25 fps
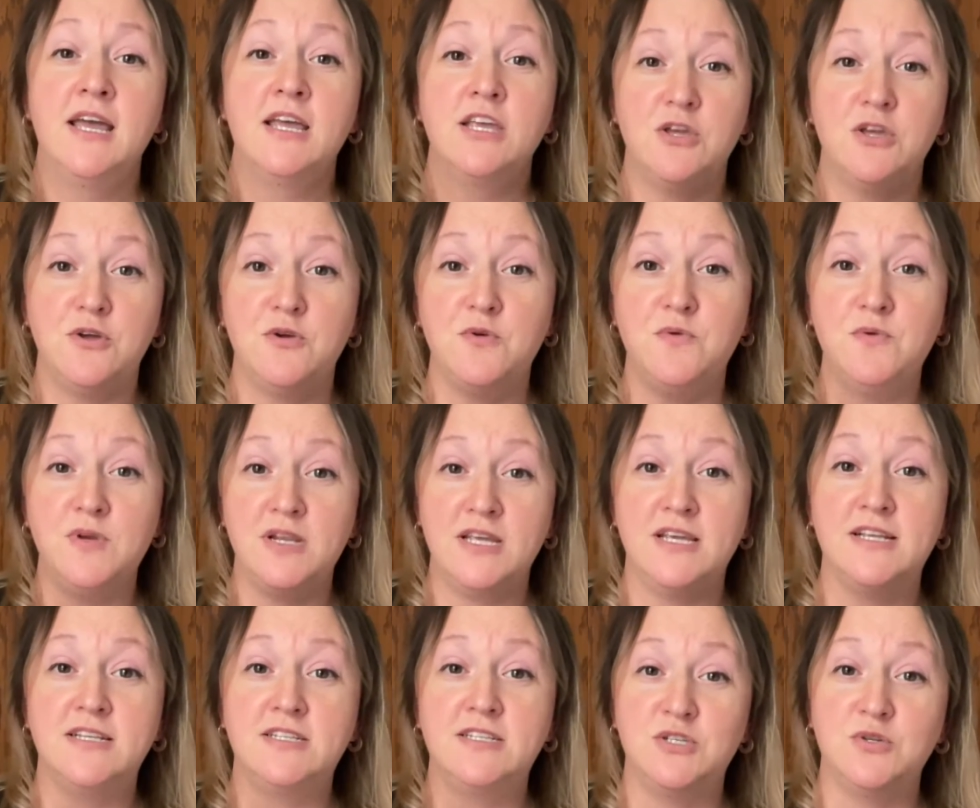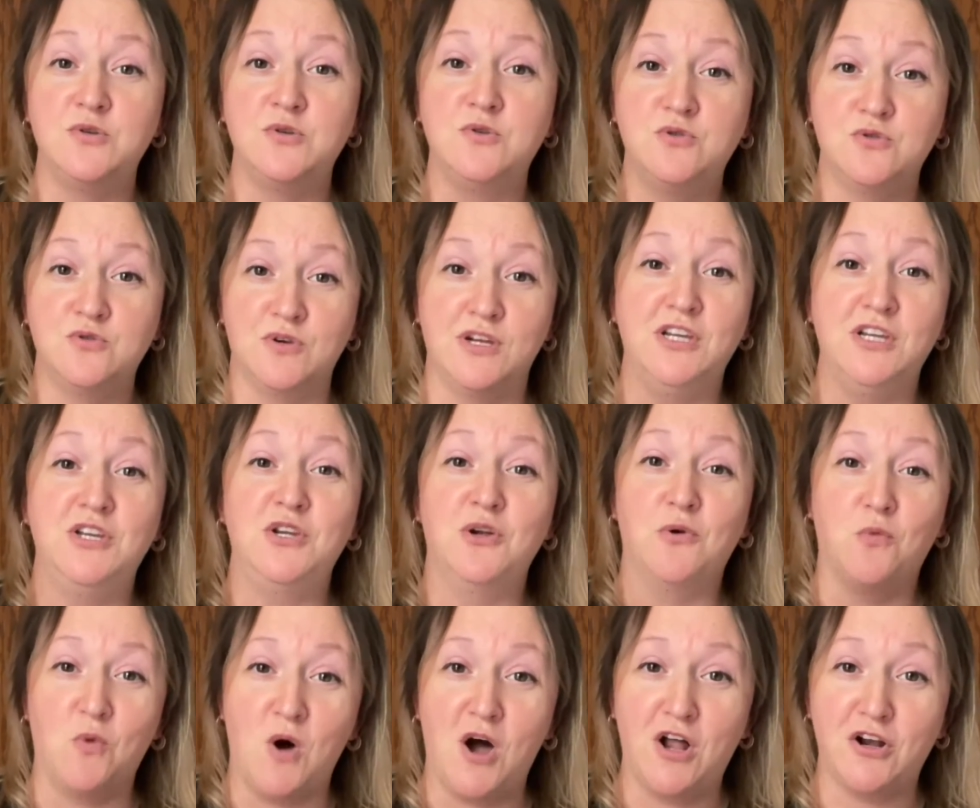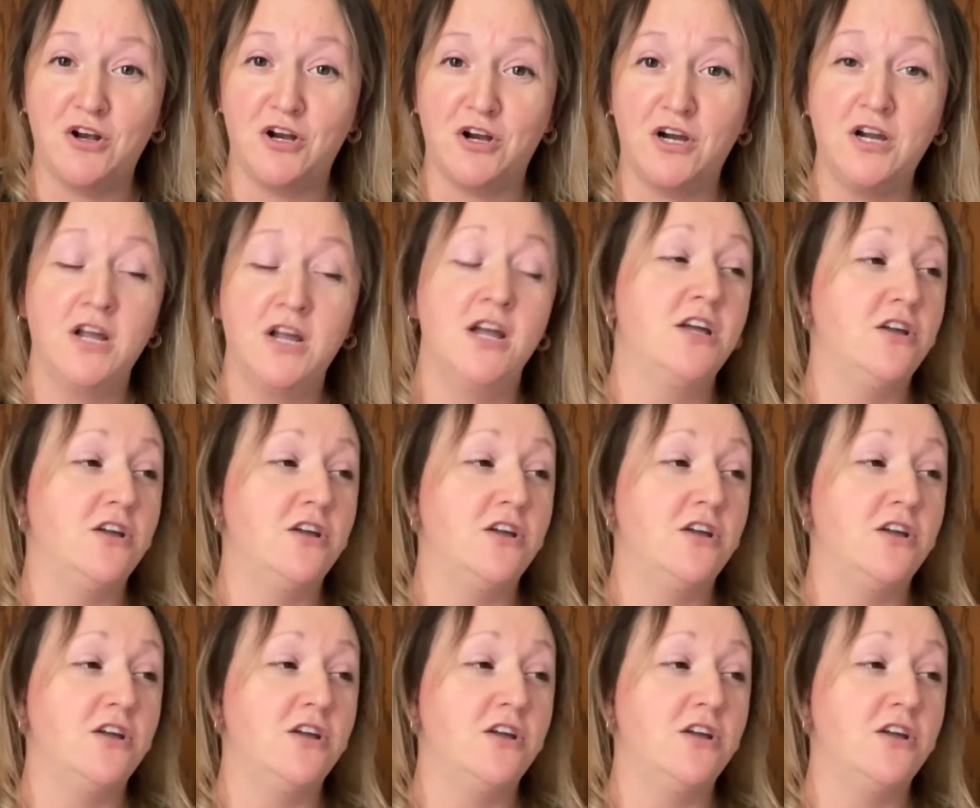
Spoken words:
You need to drink your water.